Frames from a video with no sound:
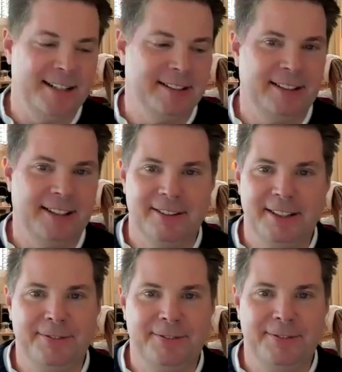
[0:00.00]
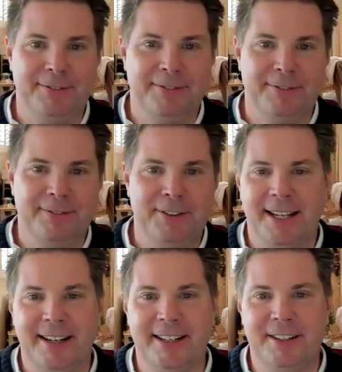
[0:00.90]
in sick literally a few
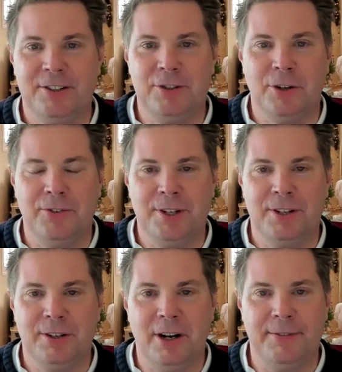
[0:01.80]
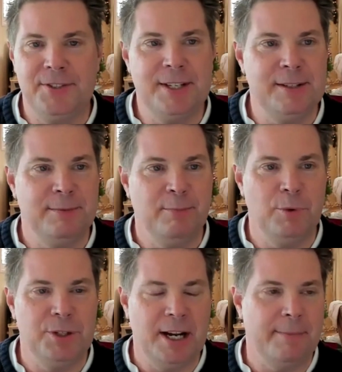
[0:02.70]
days later and I drove to their
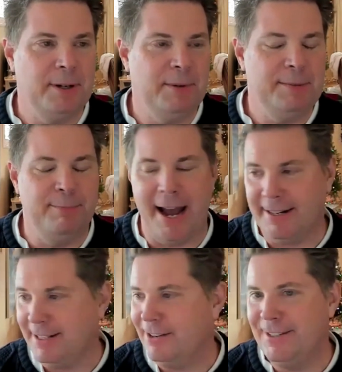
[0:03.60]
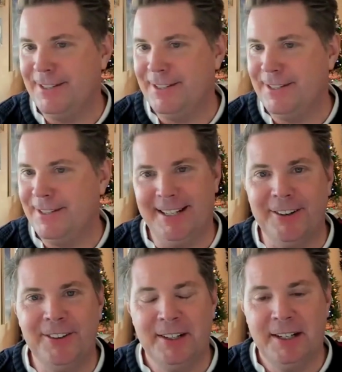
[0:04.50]
offices, which happened to be back down in
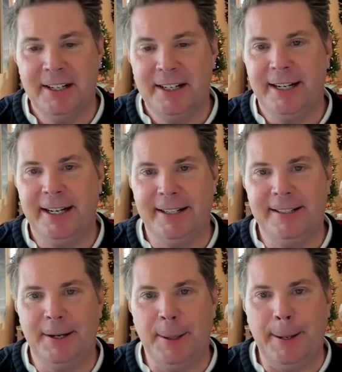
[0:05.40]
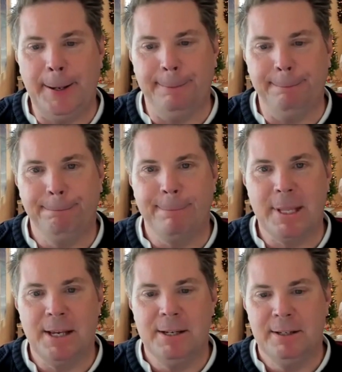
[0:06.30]
San Diego. And
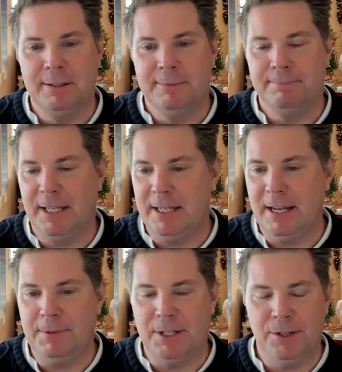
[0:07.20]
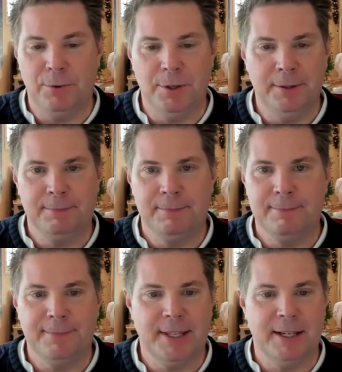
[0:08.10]
he gave me a
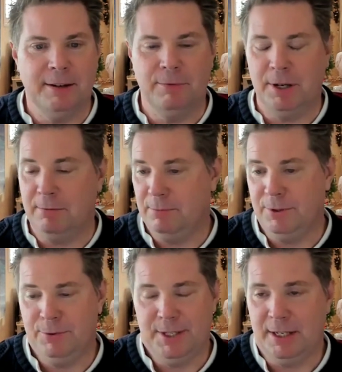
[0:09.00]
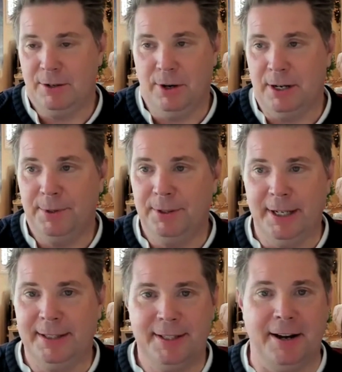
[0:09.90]
tour, which was
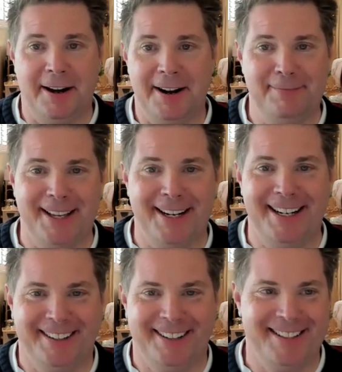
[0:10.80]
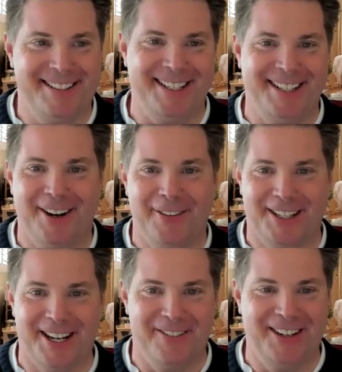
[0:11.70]
incredible at the time that the
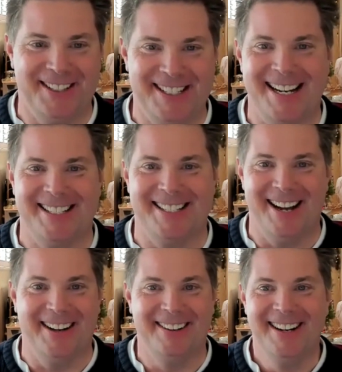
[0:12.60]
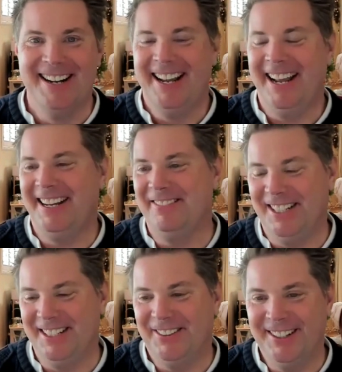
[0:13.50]
CEO of a company would take his time out
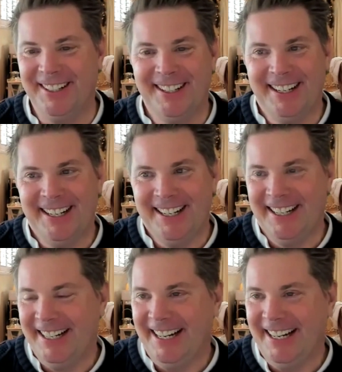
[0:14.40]
and give me a tour.